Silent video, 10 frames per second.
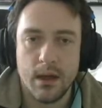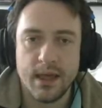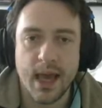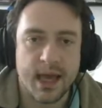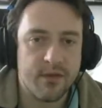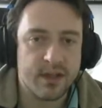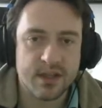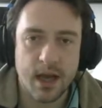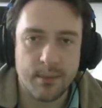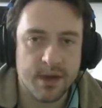yeah, give it
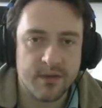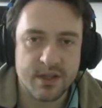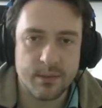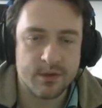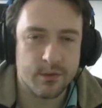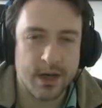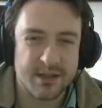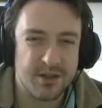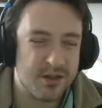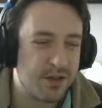time to
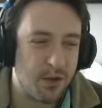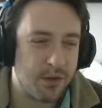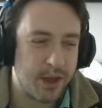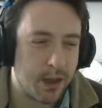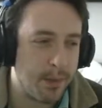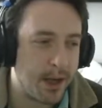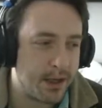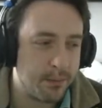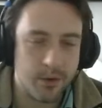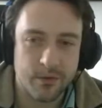rest, and just don't think about
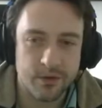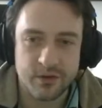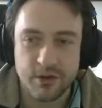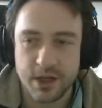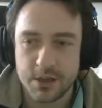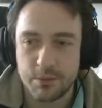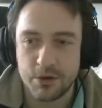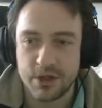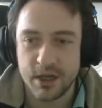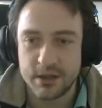it, move on to your next
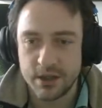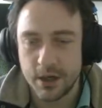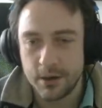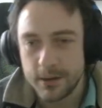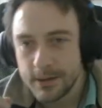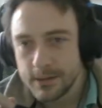project, you know.